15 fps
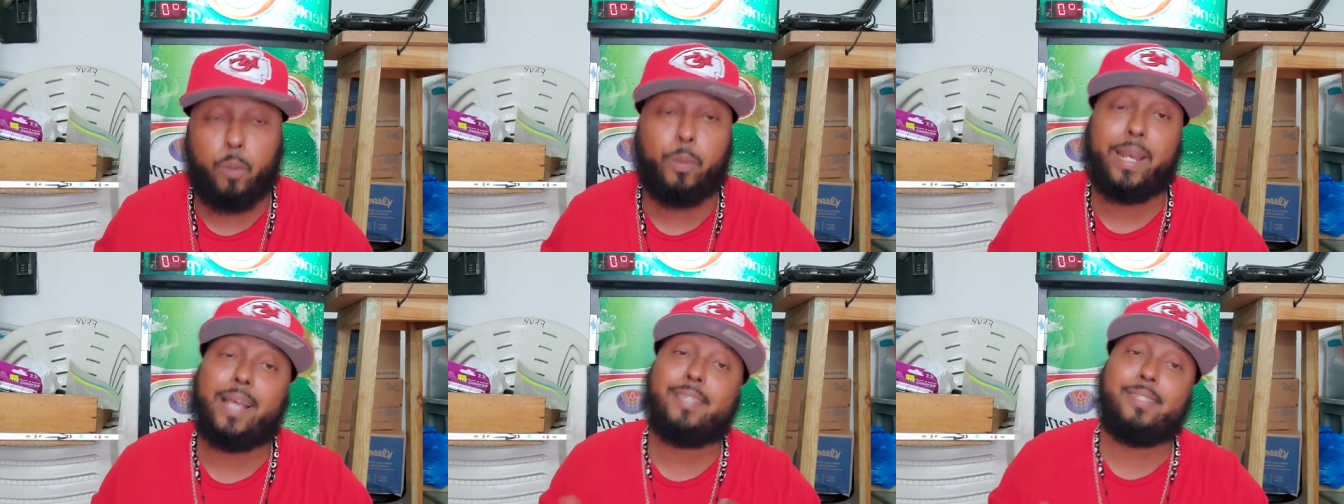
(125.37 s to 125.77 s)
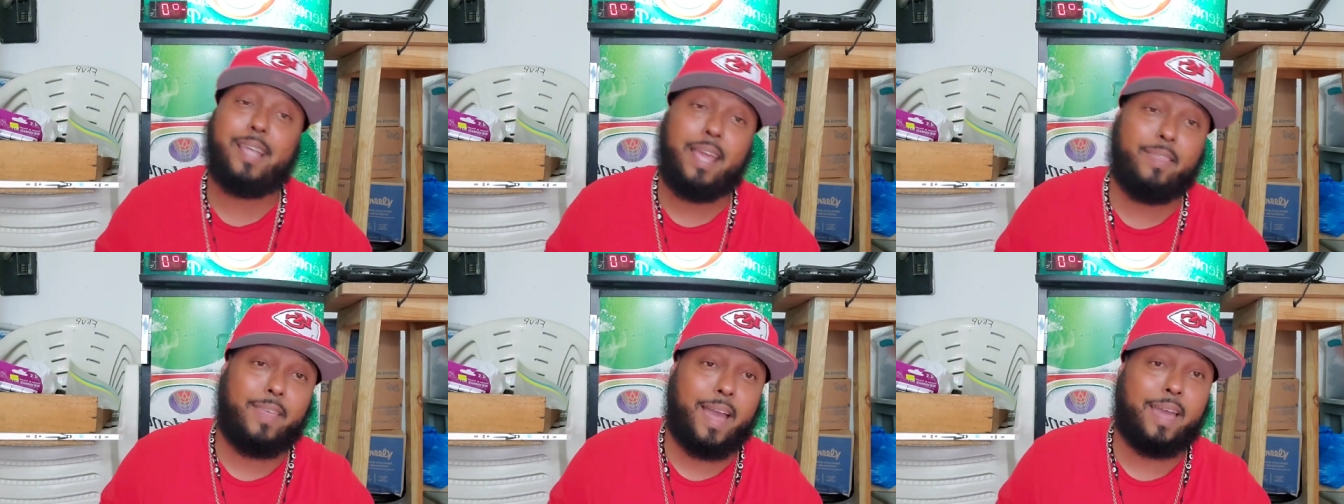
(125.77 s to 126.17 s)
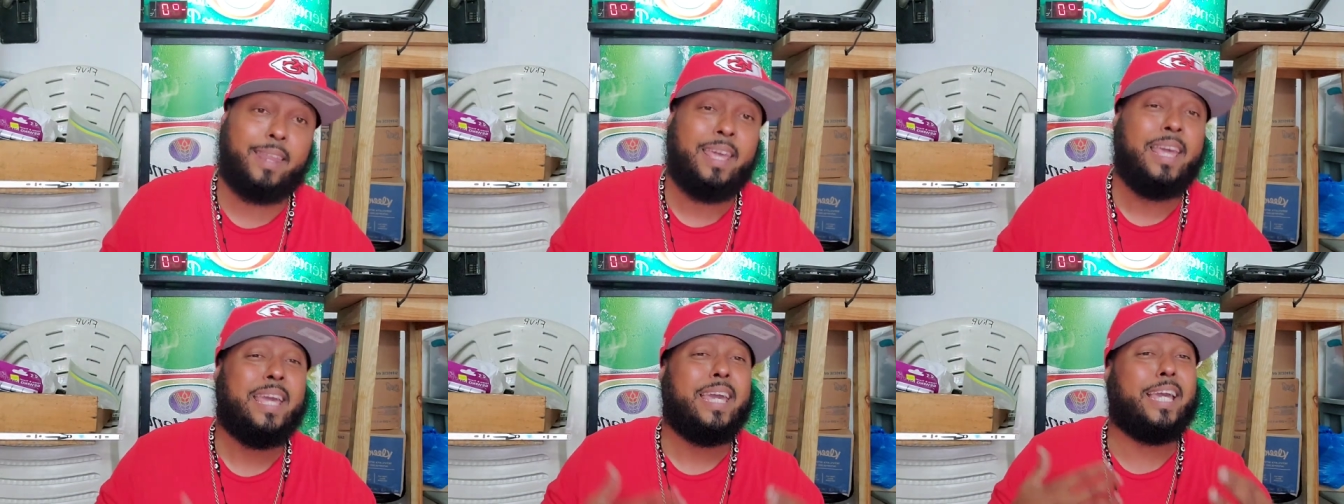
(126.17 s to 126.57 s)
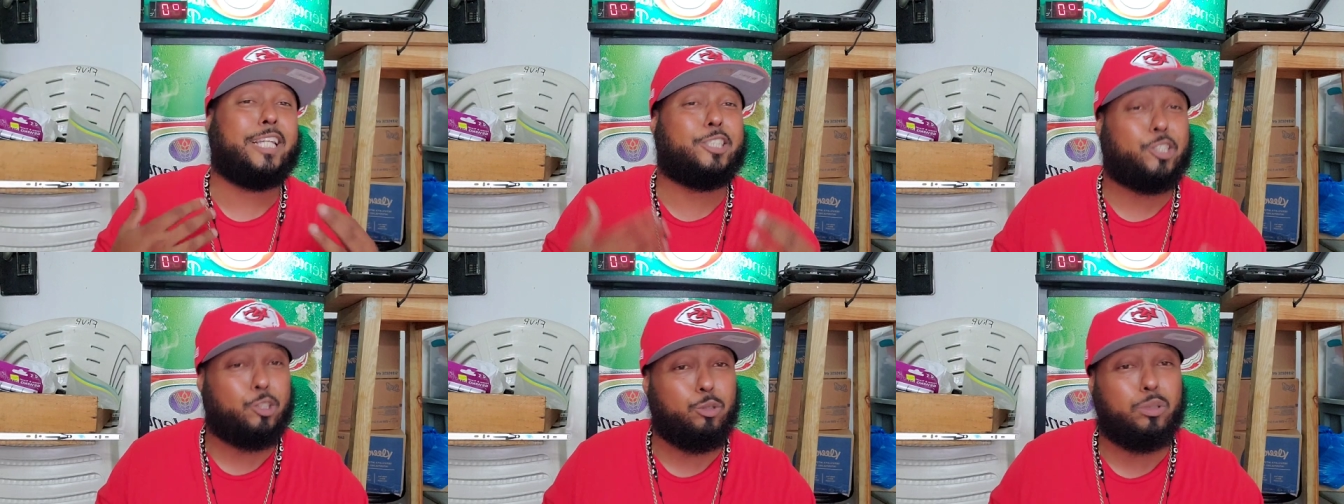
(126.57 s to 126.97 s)
And when I say that,
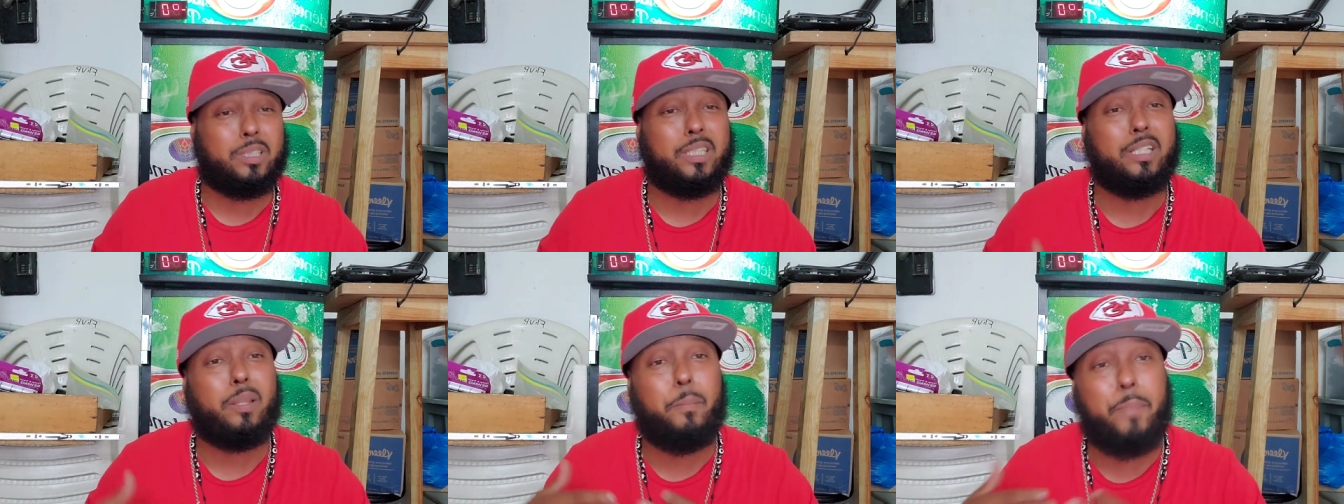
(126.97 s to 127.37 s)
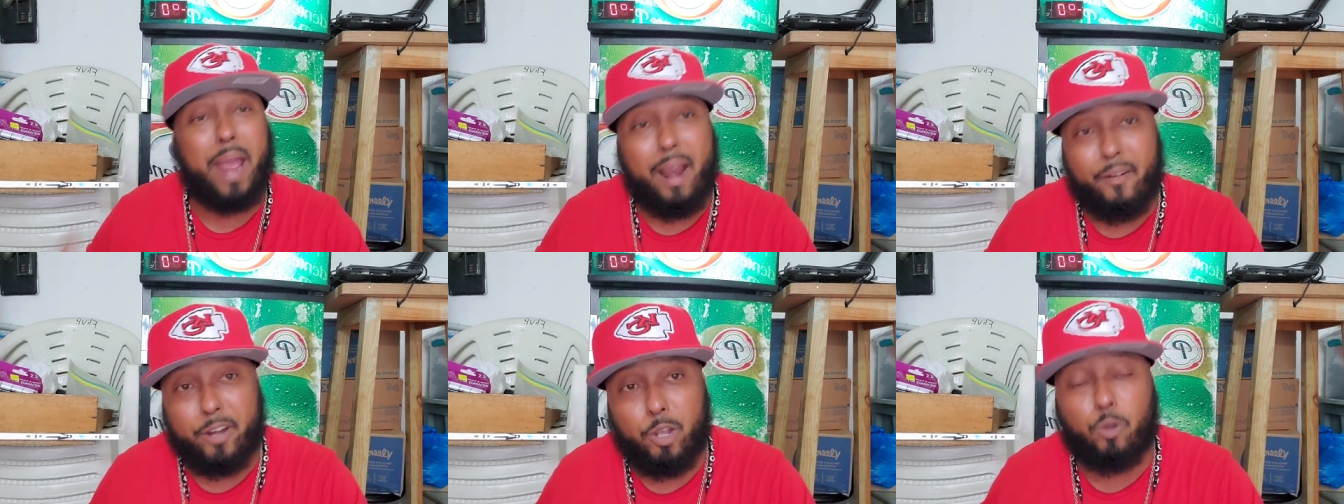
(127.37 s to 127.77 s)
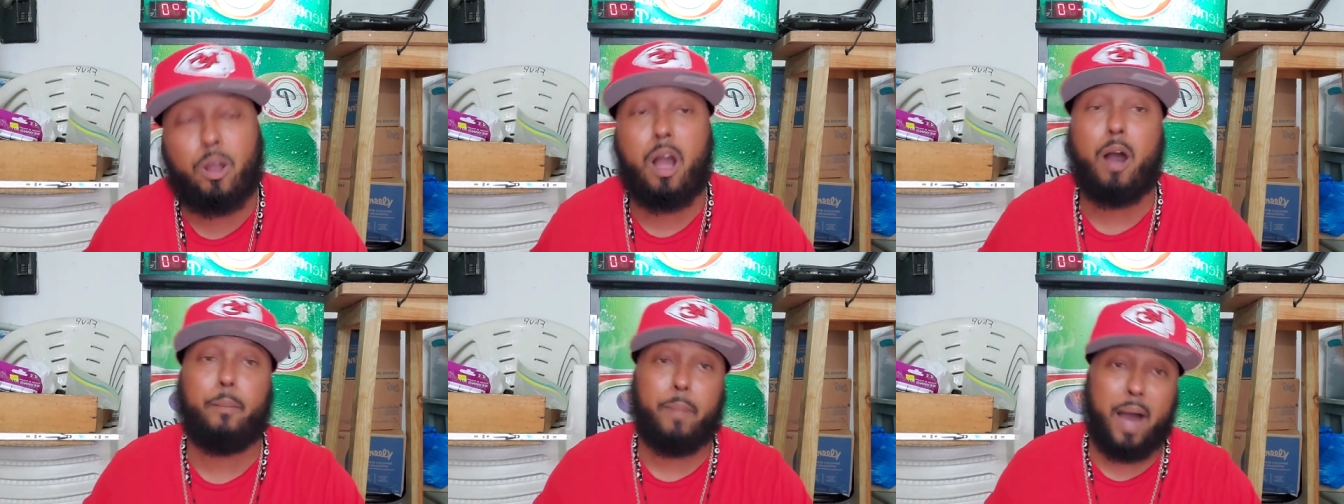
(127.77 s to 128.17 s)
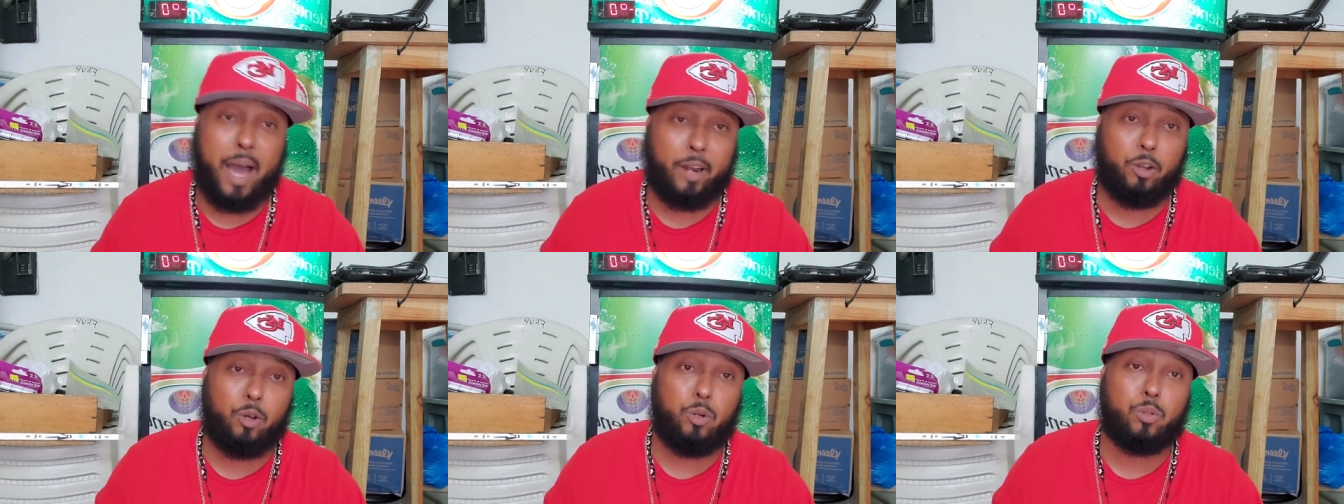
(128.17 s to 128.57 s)
it's usually the Barrio
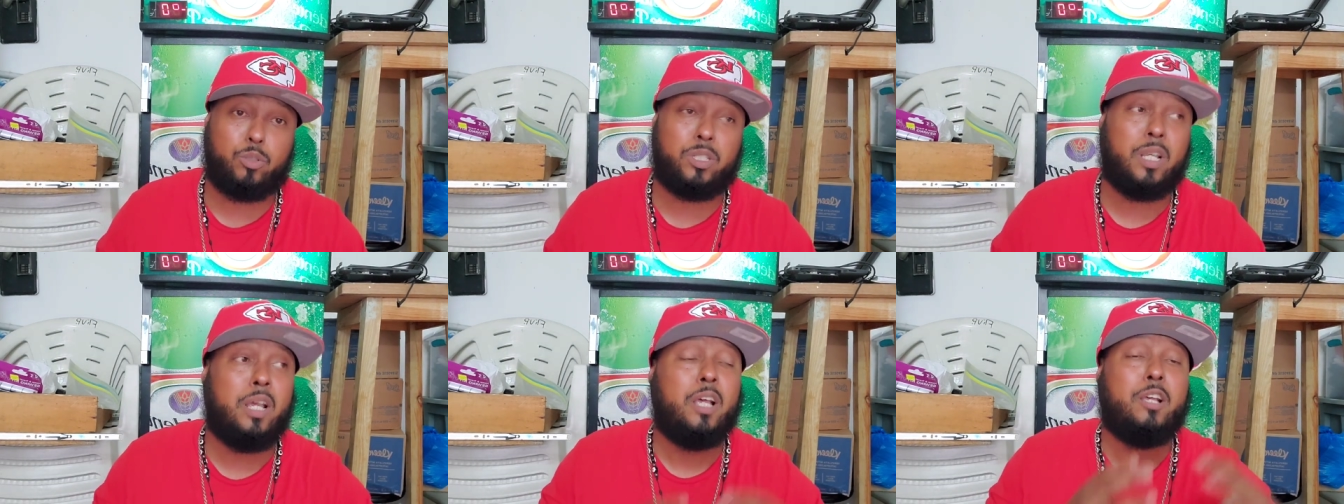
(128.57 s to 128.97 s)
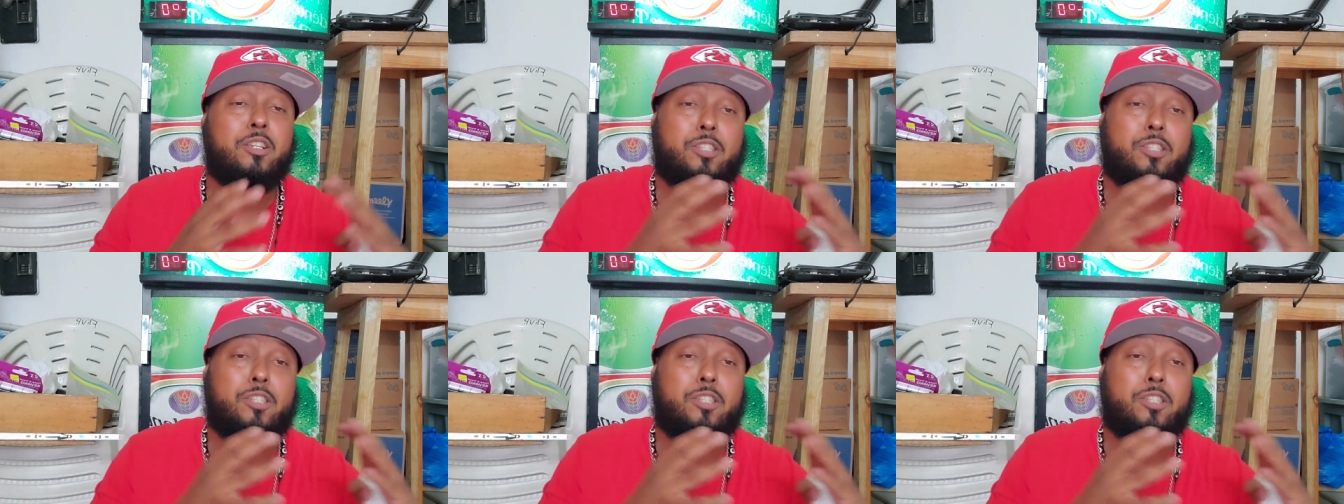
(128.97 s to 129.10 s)
Calmados,